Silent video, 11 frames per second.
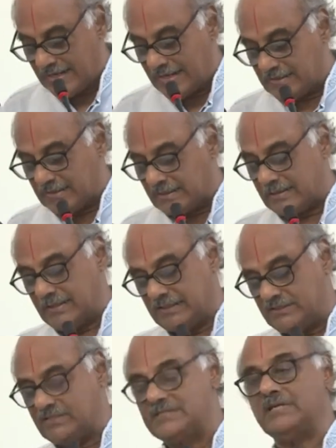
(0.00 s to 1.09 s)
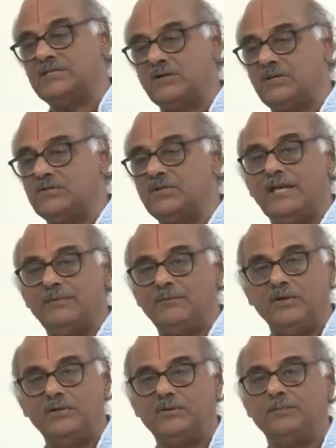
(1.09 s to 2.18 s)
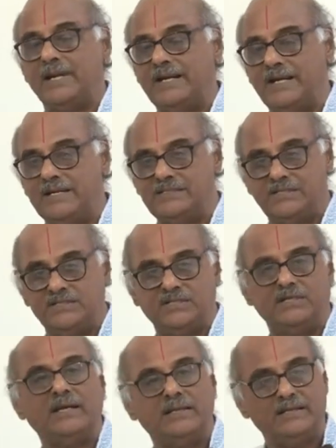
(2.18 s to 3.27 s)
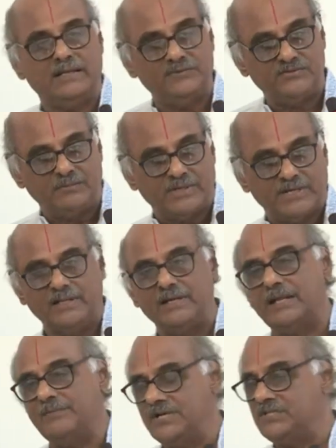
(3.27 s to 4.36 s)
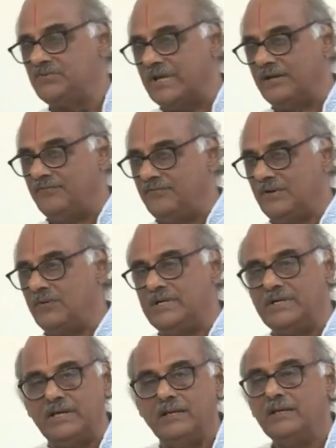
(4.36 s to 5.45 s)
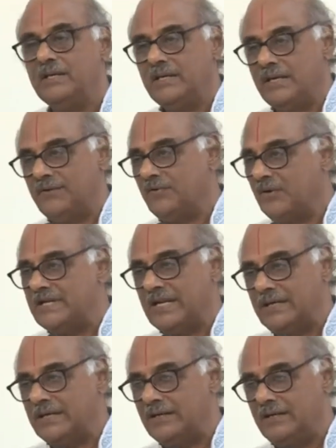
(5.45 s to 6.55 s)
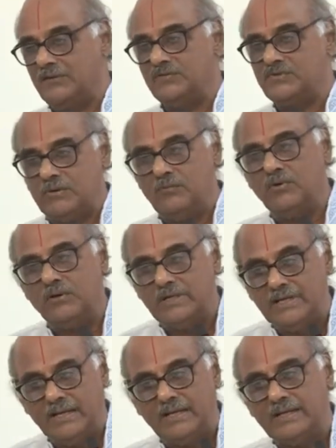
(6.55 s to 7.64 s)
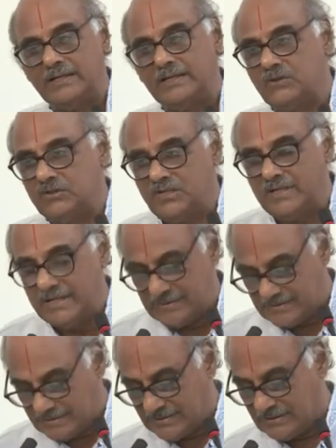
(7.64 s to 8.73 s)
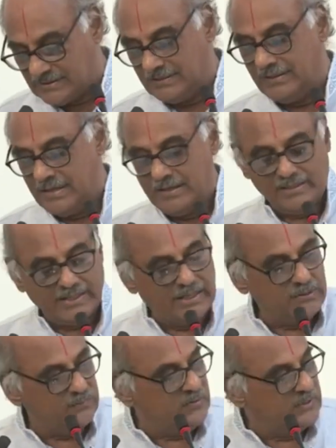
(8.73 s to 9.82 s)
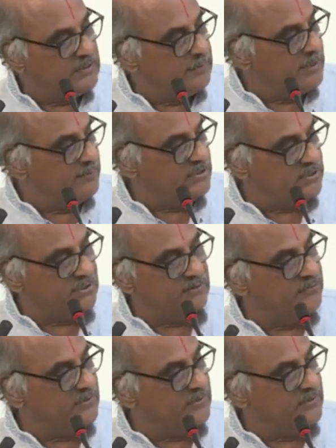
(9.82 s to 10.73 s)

another next session also, I am going to plenary session. I will have some another 10 minutes where if you want, I can give some more, take question and answer session. Now, with the permission of